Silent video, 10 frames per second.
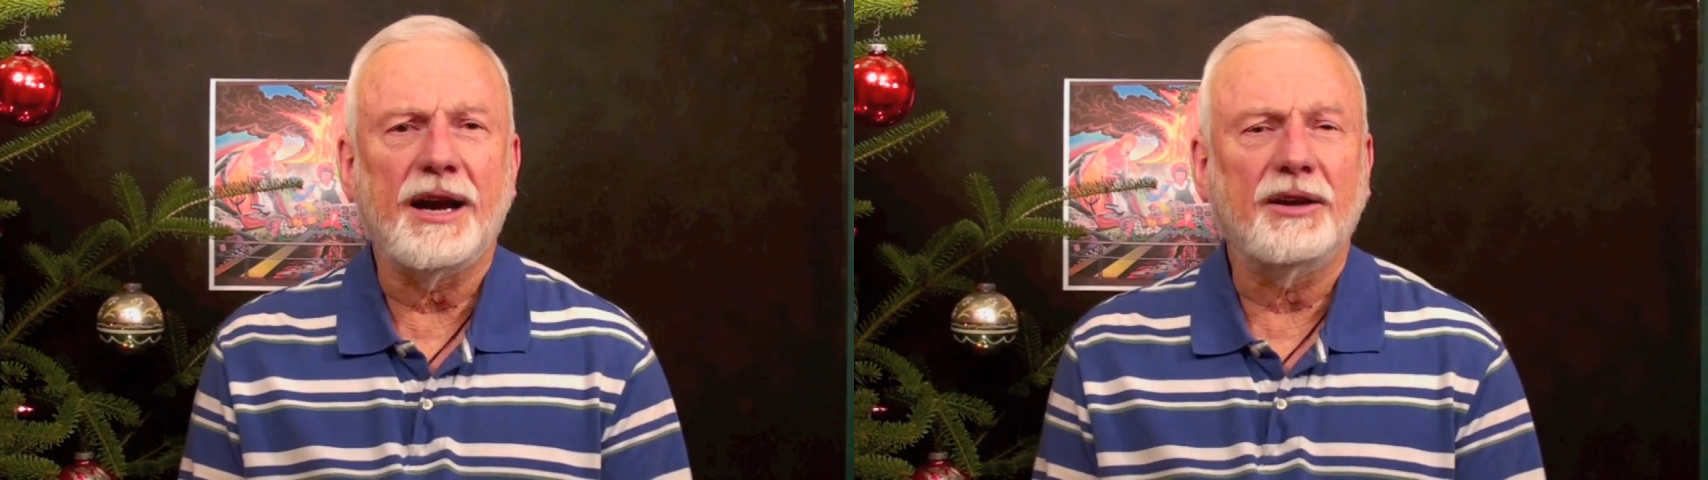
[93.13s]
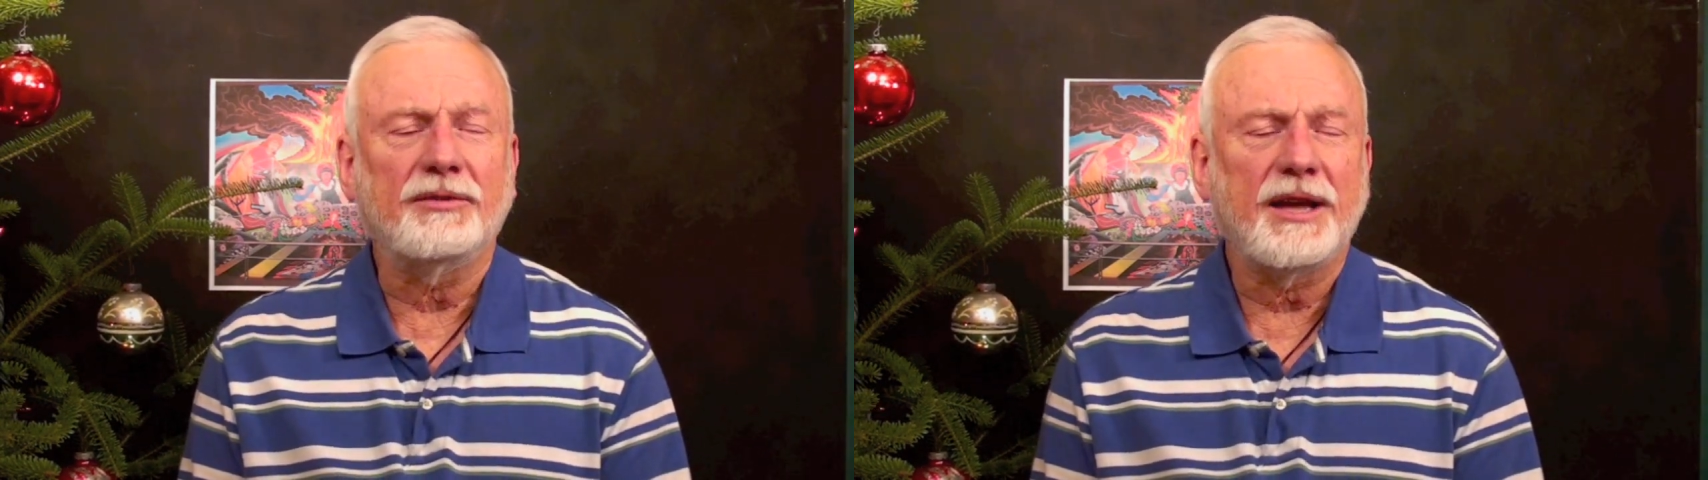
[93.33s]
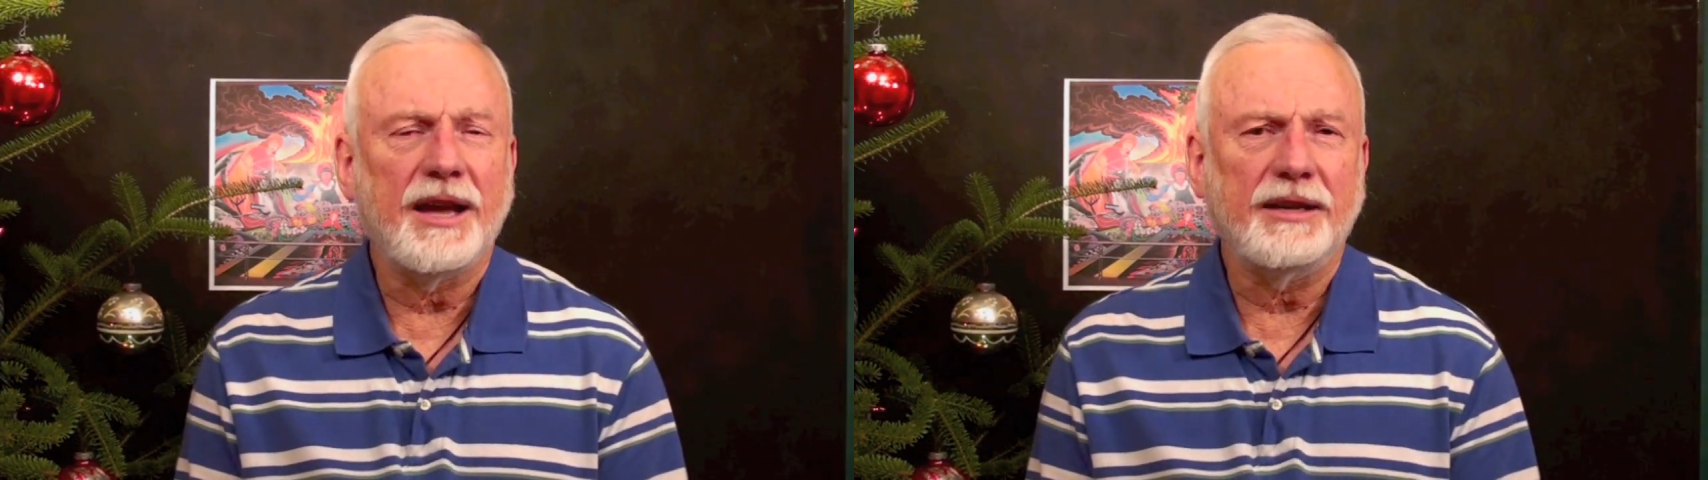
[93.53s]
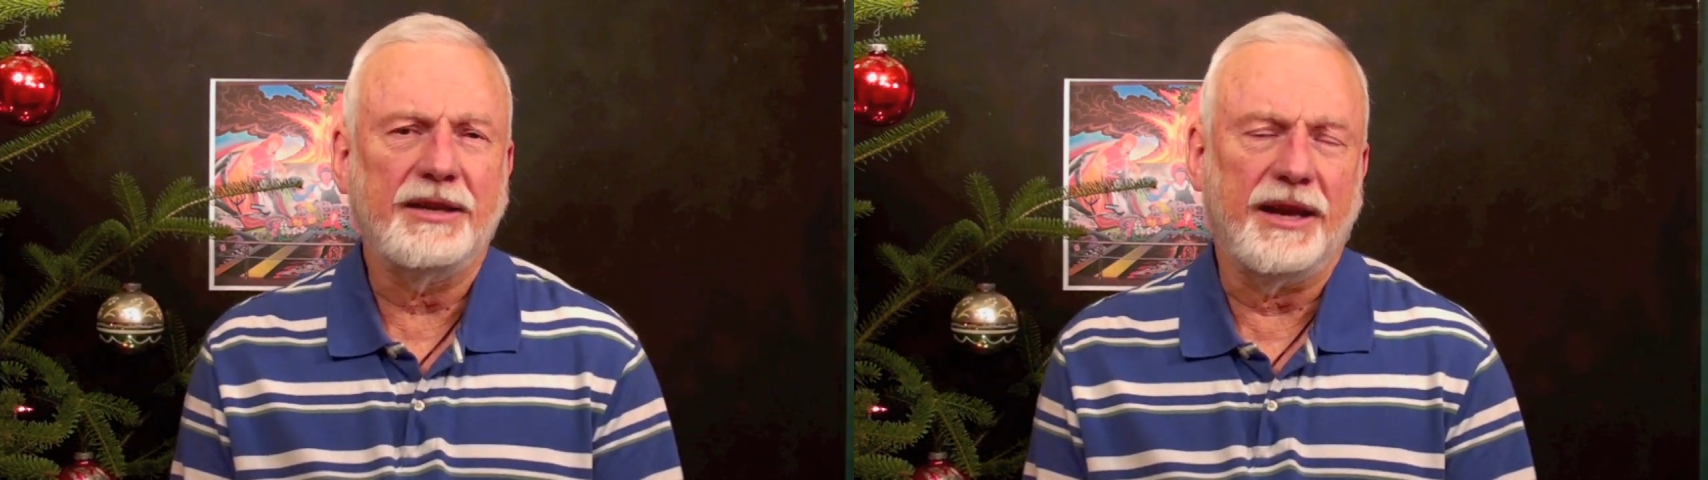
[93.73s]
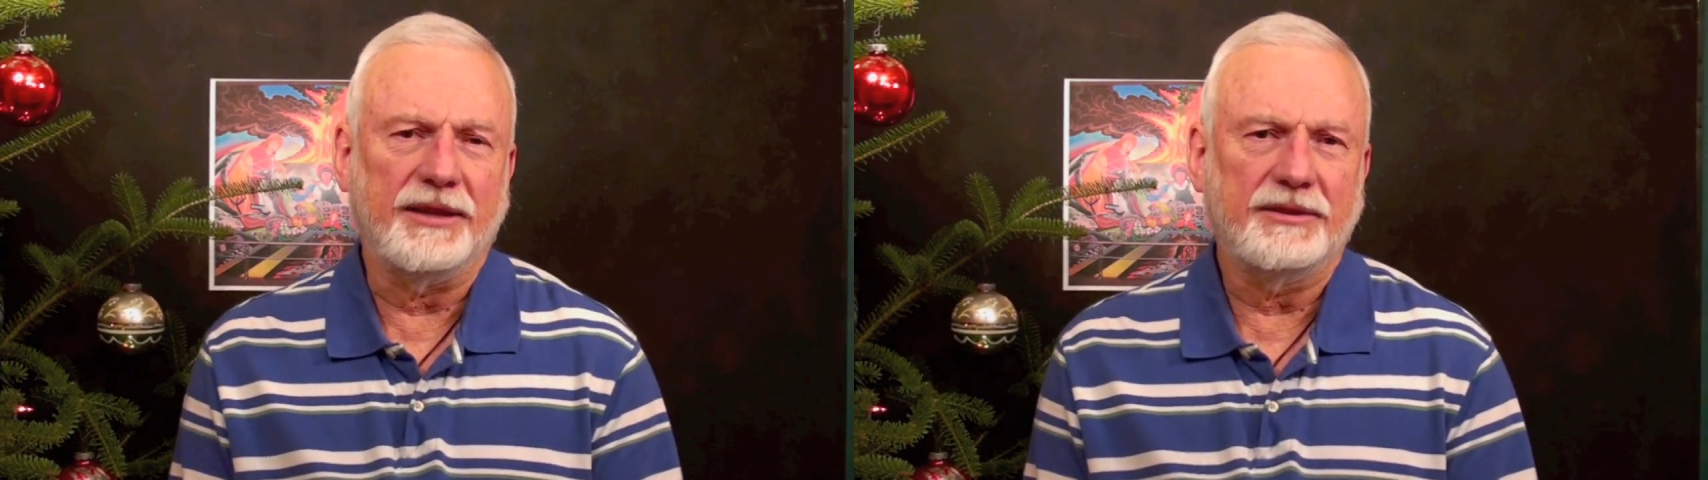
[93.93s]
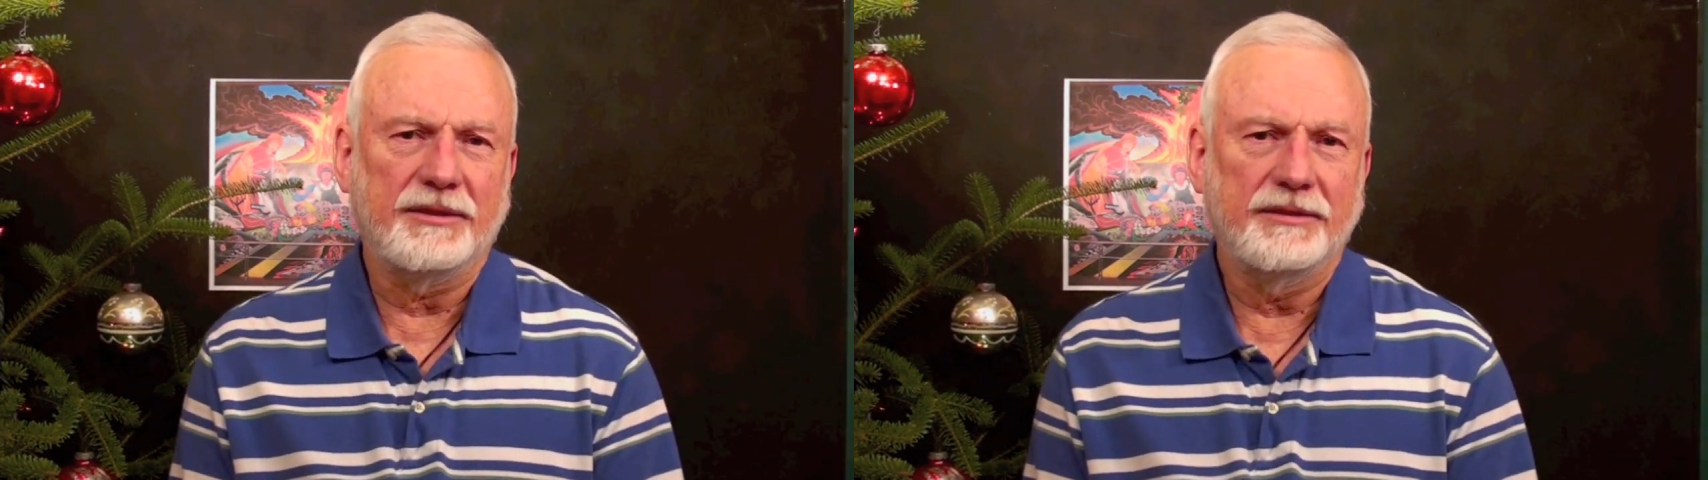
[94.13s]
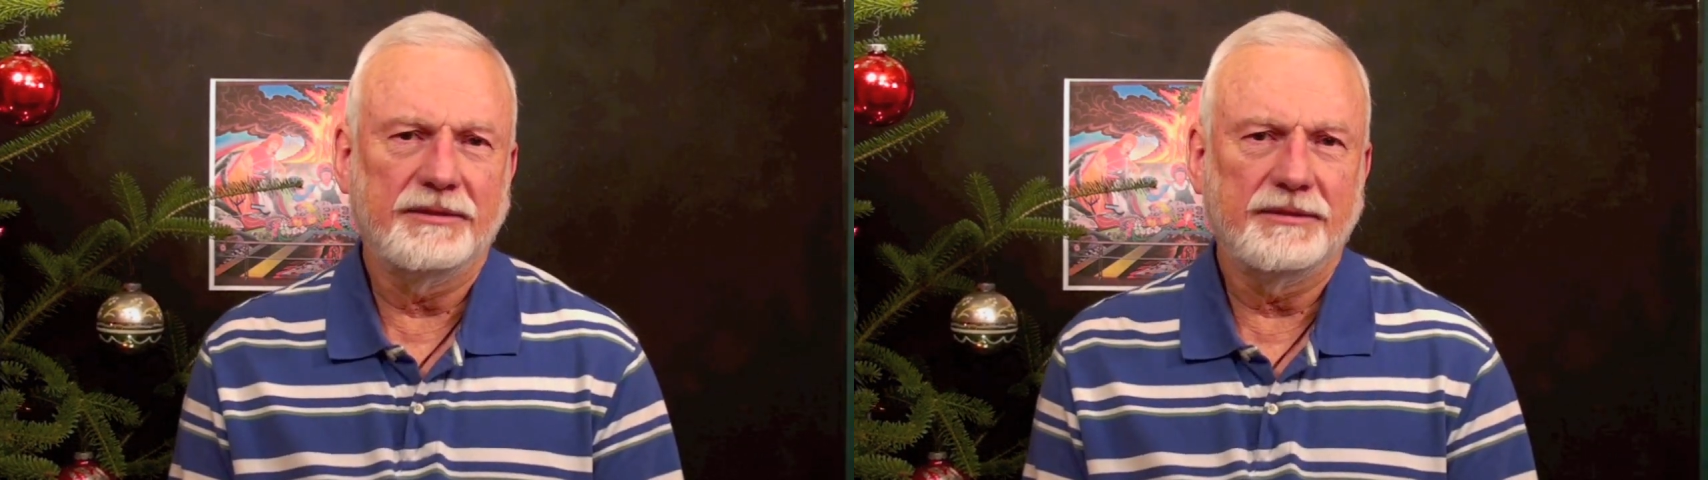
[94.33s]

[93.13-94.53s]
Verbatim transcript: out of context.